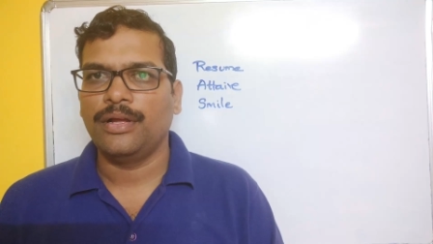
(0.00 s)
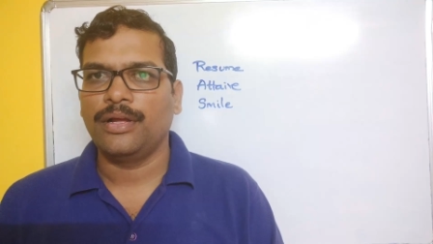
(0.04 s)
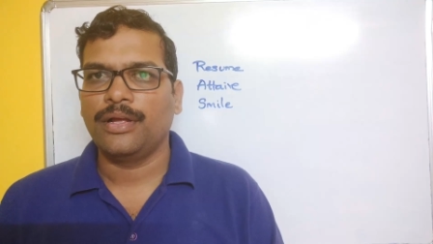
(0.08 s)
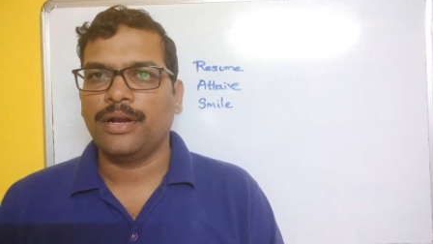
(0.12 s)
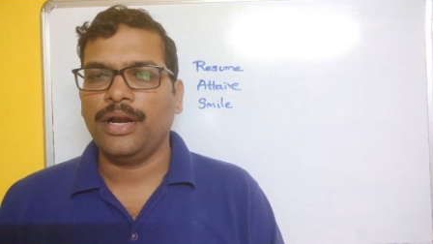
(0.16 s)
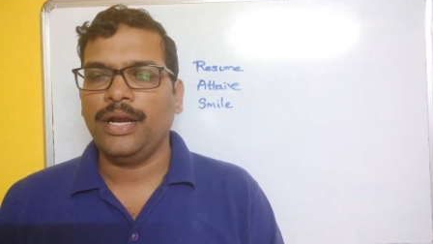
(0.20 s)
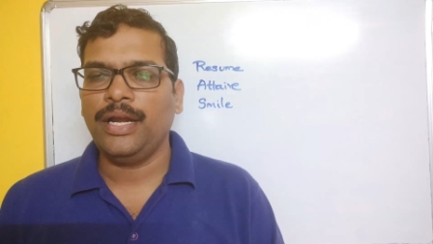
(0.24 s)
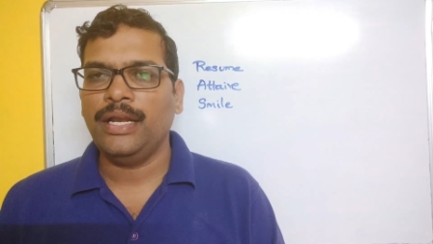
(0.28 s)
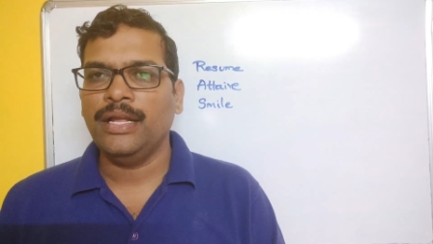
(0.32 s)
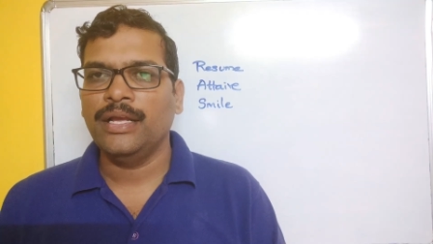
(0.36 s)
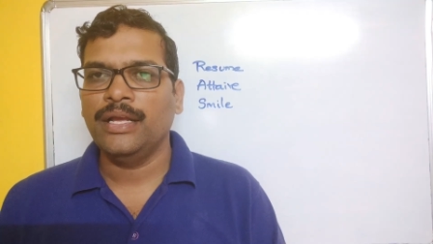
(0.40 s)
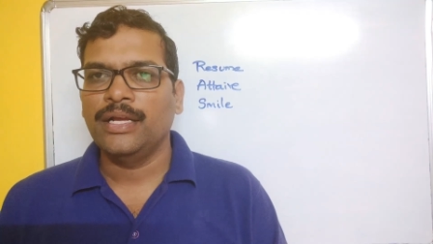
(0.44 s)

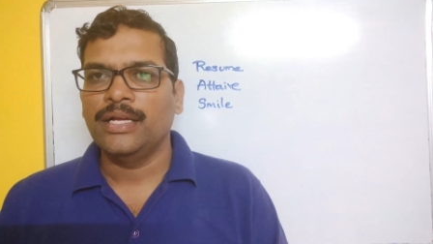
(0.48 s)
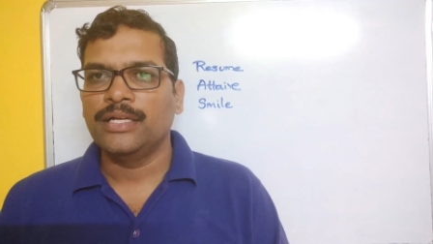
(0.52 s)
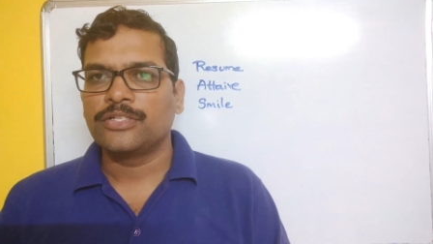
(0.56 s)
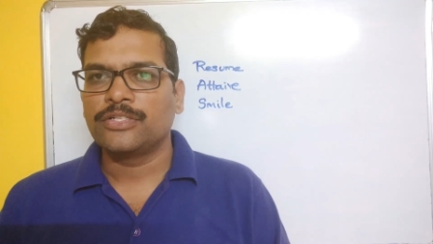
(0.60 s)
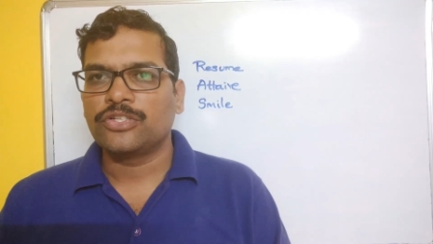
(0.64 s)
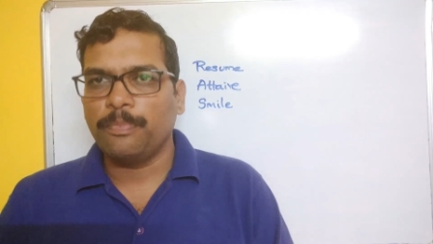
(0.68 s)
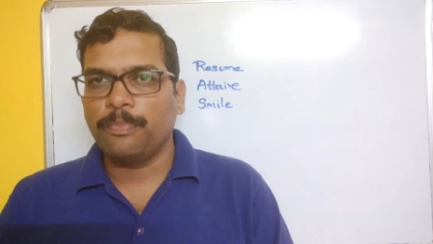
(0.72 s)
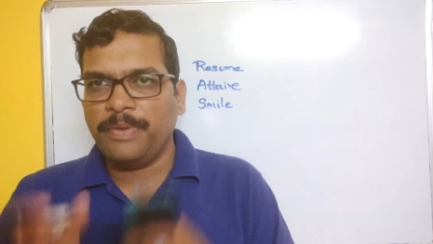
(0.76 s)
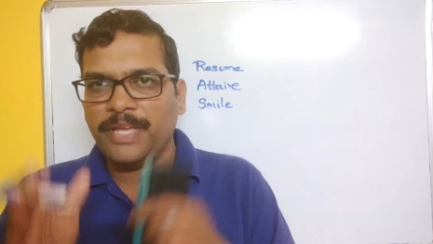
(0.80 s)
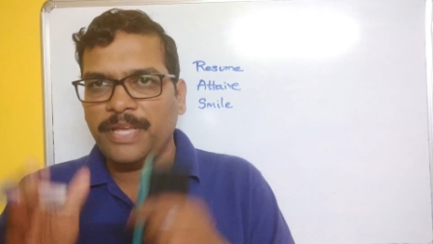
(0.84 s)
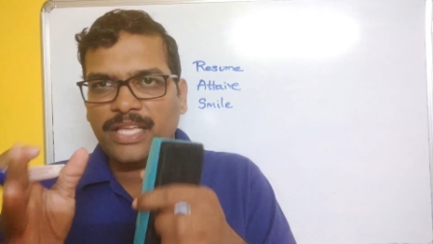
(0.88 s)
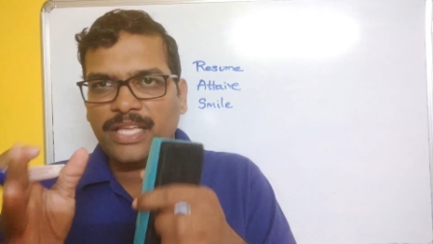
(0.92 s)
Right.
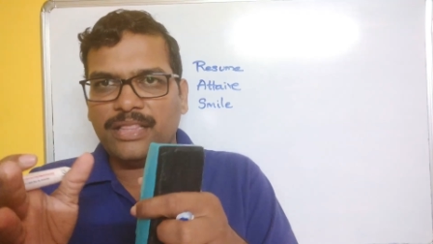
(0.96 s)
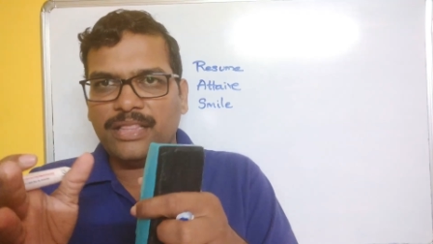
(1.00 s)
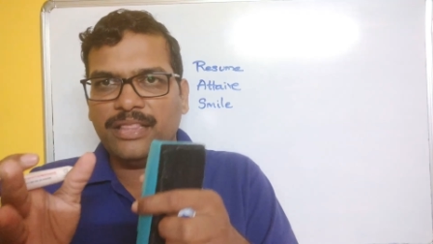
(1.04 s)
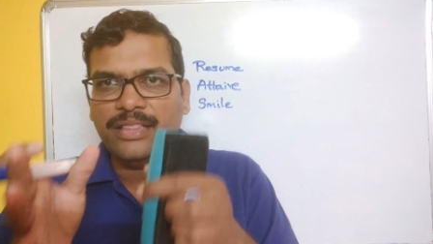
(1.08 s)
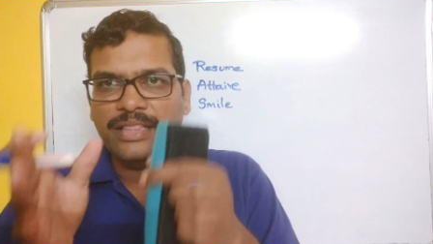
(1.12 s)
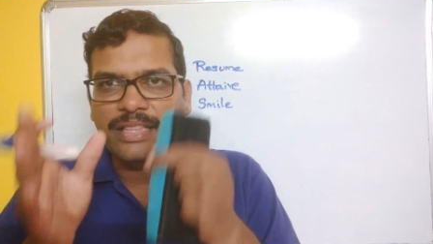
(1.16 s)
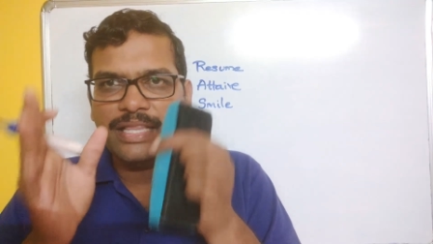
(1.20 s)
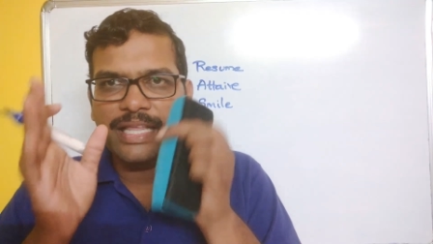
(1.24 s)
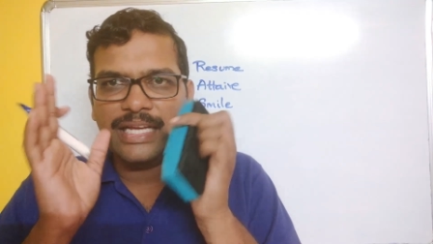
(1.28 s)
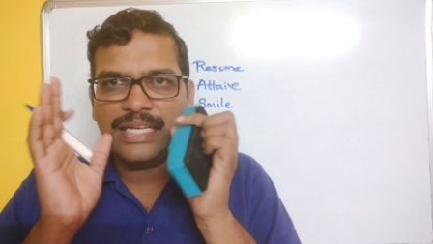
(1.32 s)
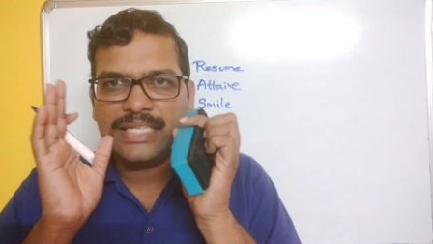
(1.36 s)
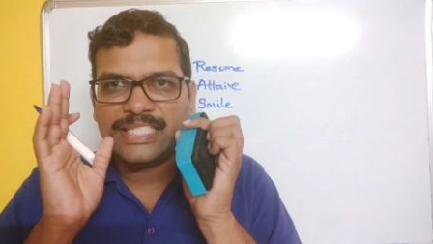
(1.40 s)
So,
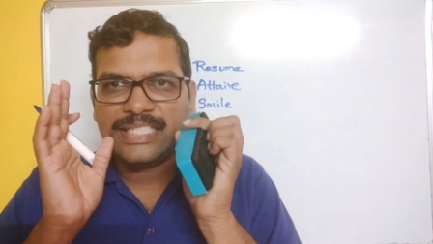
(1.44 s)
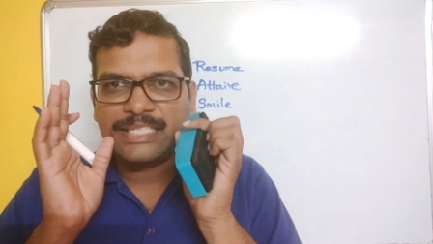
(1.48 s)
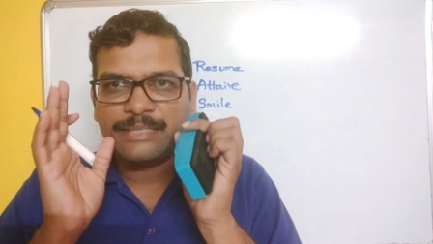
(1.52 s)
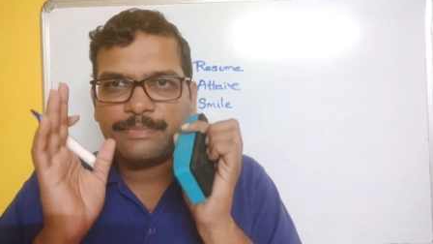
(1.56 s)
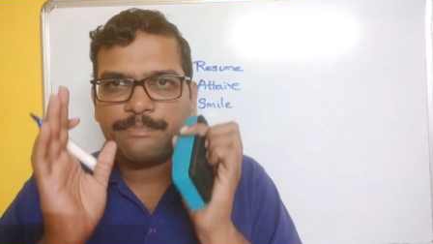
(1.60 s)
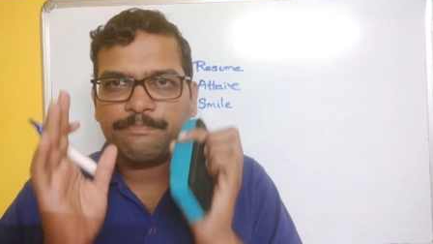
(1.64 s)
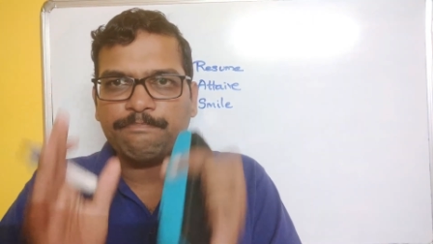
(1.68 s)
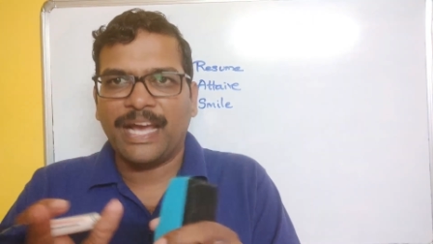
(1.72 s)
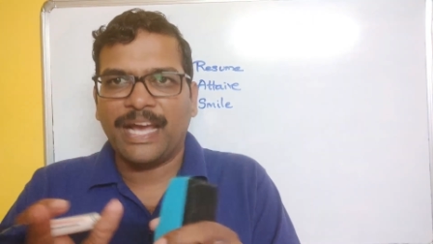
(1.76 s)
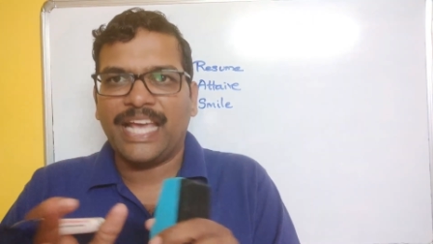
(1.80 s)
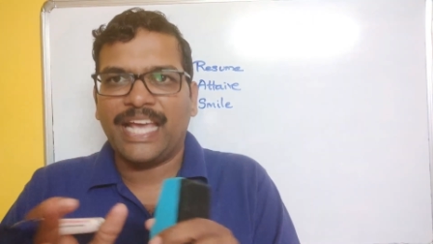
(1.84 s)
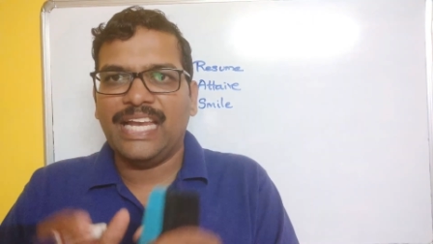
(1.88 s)
be the
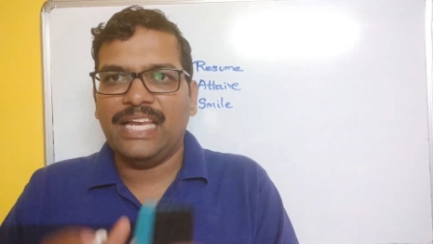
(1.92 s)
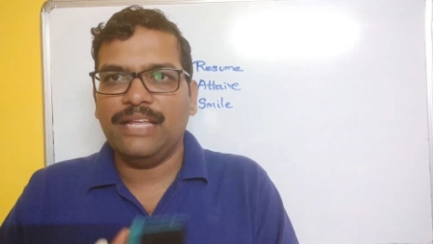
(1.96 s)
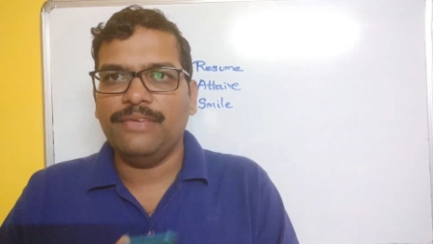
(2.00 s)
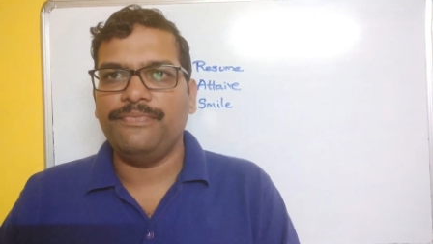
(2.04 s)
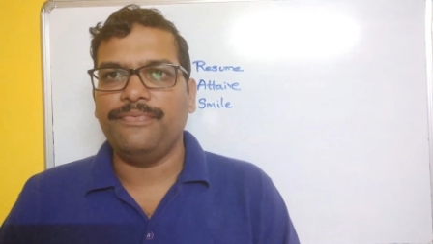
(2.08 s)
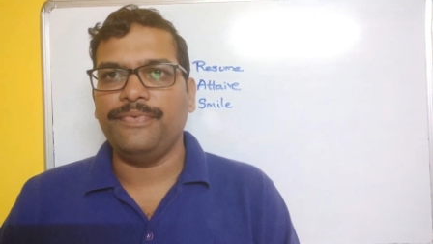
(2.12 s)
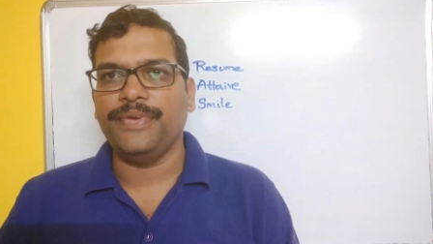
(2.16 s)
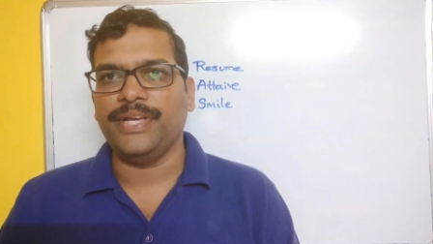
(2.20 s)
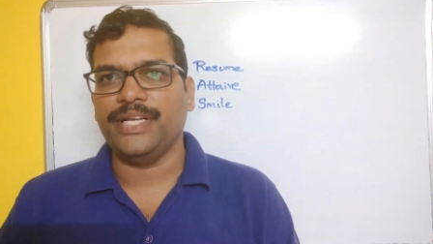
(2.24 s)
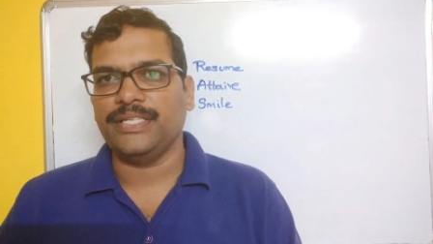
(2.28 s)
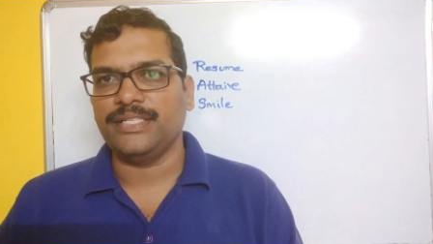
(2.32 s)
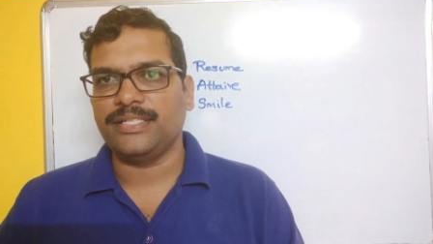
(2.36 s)
smiley
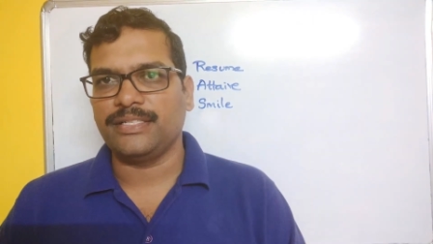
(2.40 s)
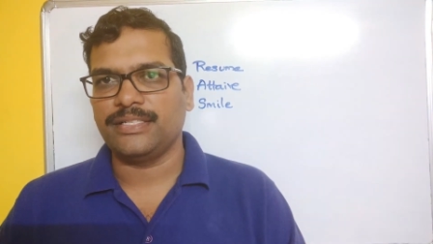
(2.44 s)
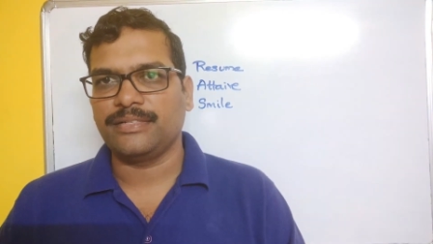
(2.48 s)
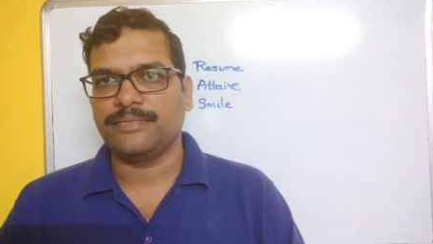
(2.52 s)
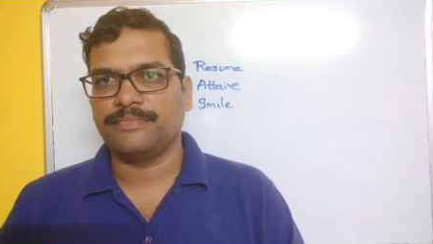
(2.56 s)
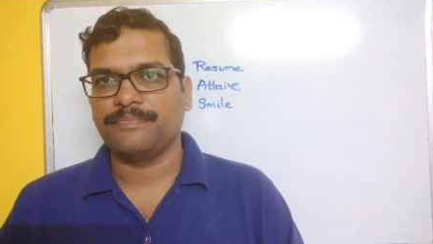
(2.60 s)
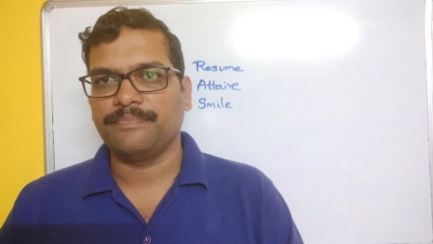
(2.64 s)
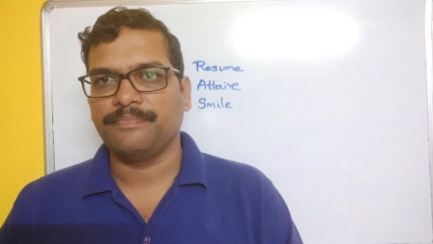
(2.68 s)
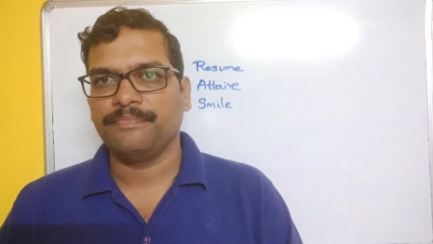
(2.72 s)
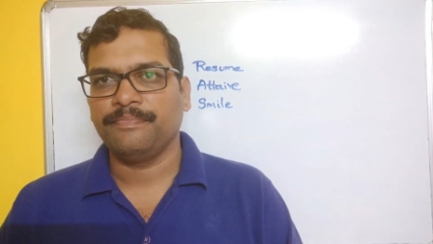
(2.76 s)
face.